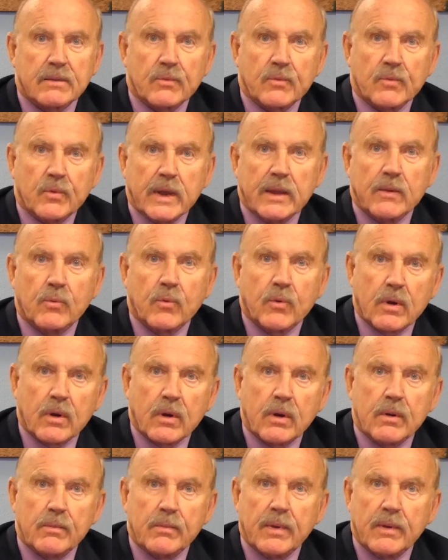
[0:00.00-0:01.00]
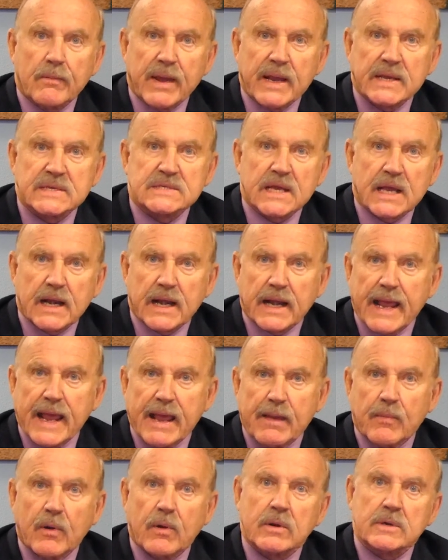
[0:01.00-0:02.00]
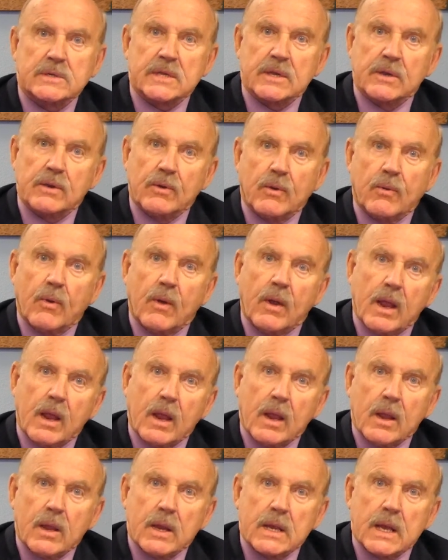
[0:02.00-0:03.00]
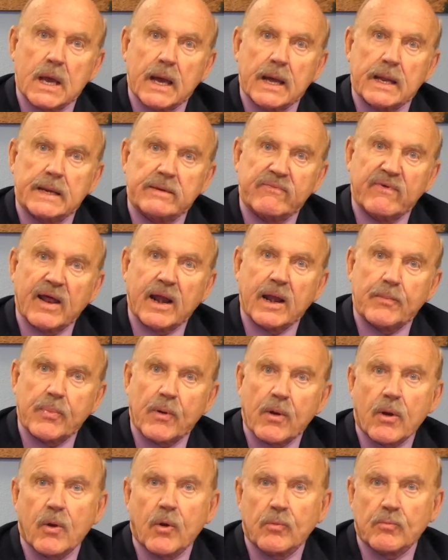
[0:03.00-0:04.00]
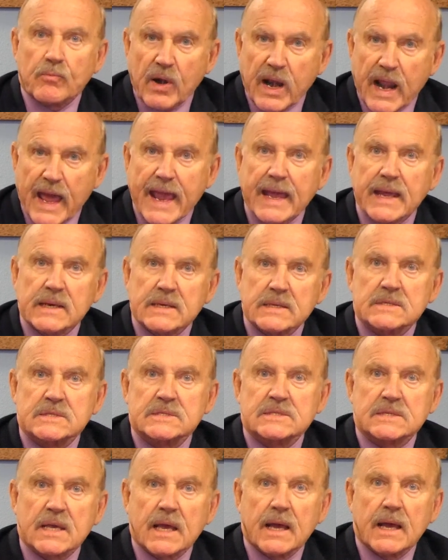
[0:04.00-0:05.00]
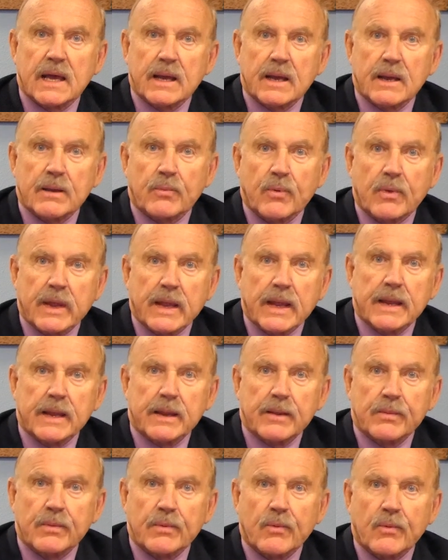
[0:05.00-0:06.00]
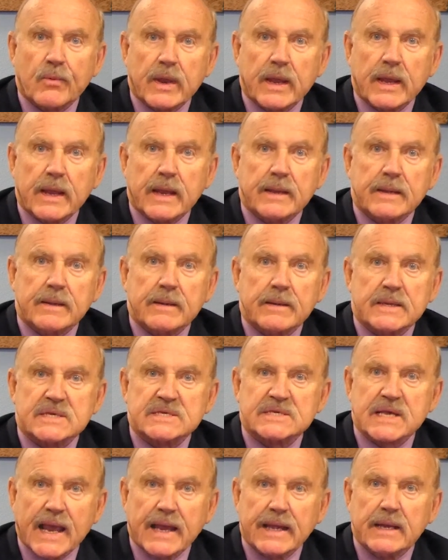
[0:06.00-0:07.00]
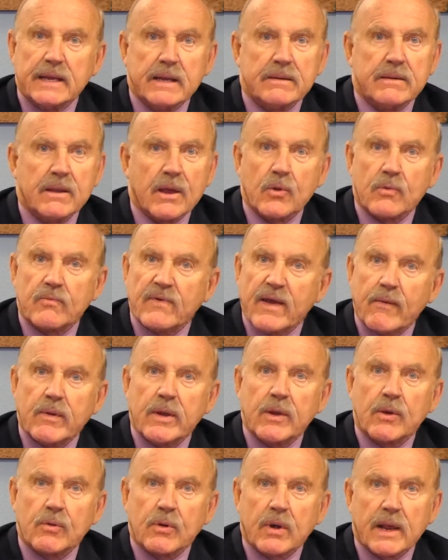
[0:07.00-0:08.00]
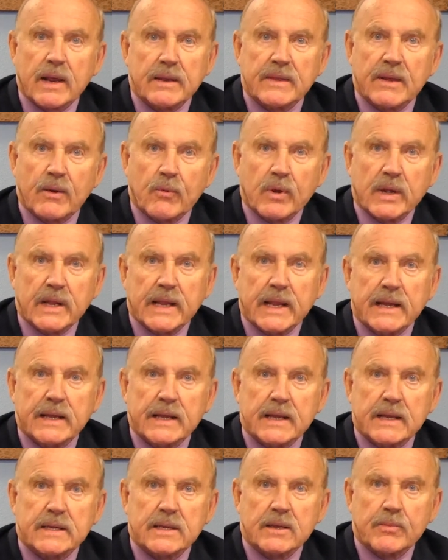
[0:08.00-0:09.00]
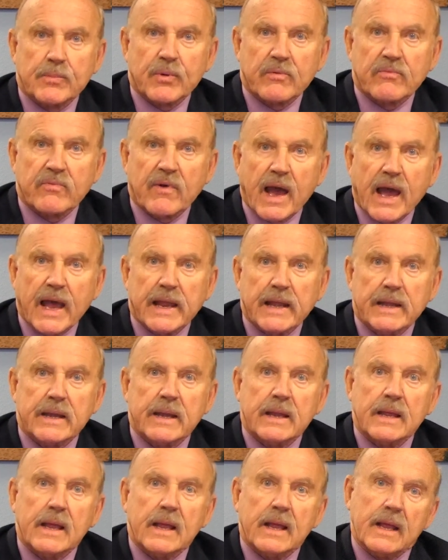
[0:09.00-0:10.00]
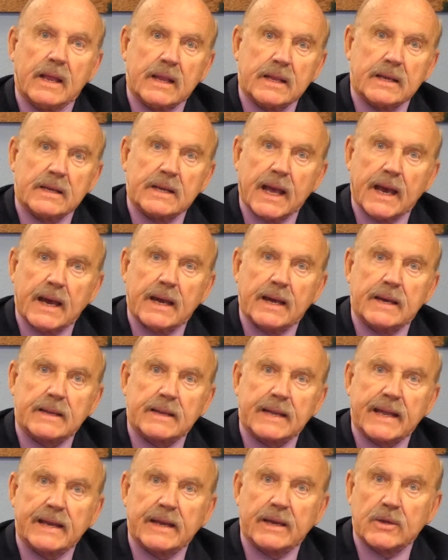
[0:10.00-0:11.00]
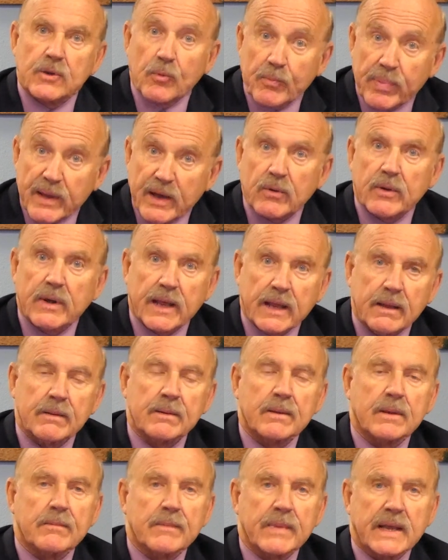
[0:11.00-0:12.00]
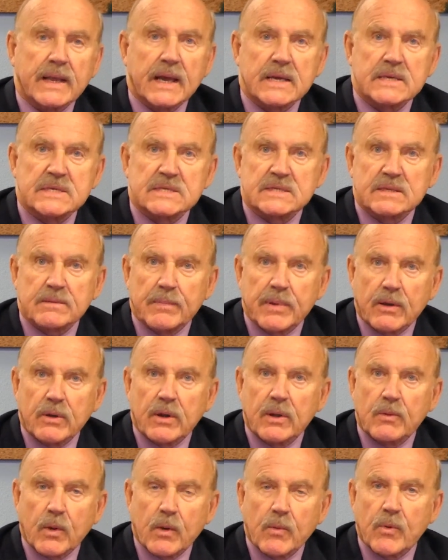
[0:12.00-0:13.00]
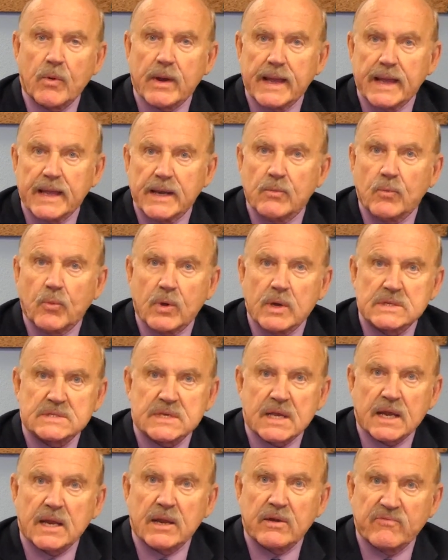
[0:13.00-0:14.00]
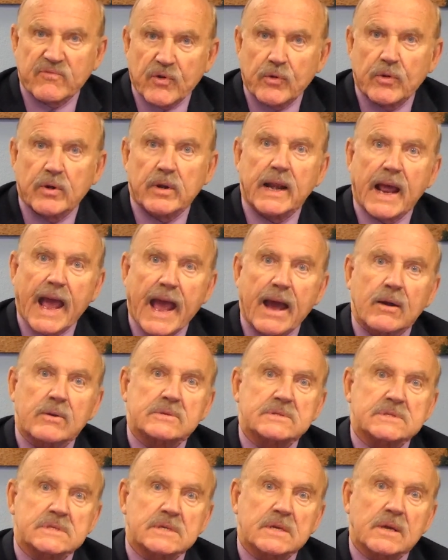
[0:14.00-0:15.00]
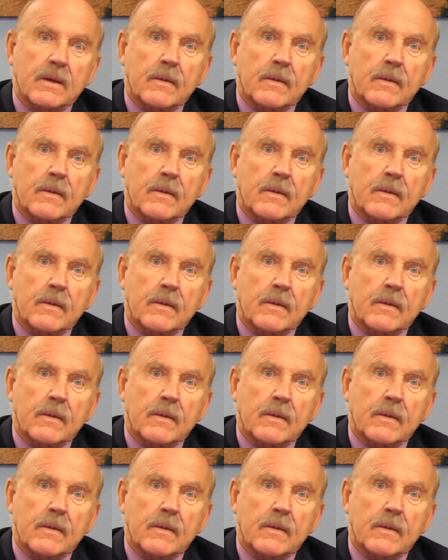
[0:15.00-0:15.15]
We were basically able to develop our own plans. We decided very early that we needed to provide, get a new building, because the building we were in was a converted house.